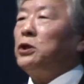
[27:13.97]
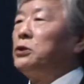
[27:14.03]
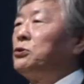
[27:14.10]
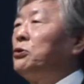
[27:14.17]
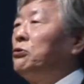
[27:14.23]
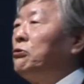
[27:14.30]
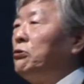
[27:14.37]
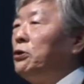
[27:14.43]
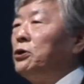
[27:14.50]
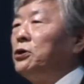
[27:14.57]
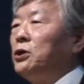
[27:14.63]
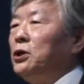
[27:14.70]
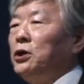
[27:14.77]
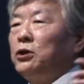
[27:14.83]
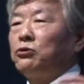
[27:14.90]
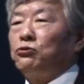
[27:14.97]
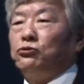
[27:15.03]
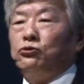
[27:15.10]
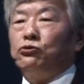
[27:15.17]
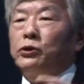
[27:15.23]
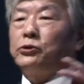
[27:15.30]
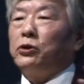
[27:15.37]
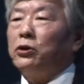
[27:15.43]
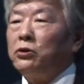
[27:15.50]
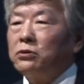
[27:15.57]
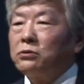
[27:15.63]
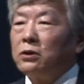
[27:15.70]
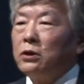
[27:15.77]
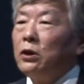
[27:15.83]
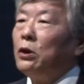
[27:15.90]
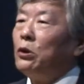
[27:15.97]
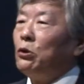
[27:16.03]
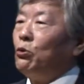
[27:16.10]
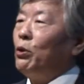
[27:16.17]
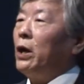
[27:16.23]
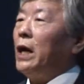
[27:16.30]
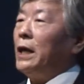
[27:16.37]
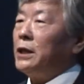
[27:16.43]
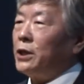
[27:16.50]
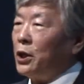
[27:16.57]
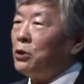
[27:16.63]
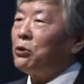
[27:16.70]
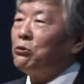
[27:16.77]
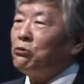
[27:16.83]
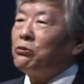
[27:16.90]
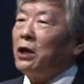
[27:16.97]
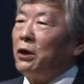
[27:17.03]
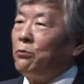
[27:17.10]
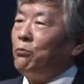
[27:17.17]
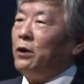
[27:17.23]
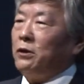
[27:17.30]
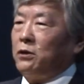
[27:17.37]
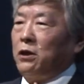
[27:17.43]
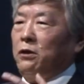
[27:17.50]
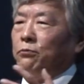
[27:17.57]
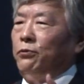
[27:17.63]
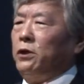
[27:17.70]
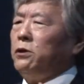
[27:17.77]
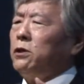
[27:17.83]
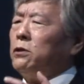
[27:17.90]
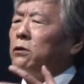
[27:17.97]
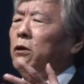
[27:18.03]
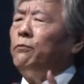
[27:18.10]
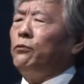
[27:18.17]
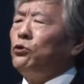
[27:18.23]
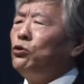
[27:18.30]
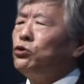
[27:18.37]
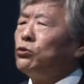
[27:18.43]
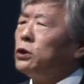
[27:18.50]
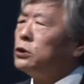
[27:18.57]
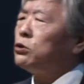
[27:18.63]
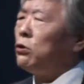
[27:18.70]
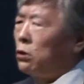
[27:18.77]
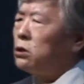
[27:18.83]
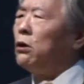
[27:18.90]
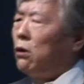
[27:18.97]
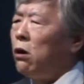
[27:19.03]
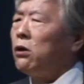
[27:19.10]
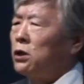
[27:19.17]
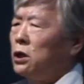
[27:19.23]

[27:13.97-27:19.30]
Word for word: is really true or not. Well, I tell you, Darwinian evolution is going on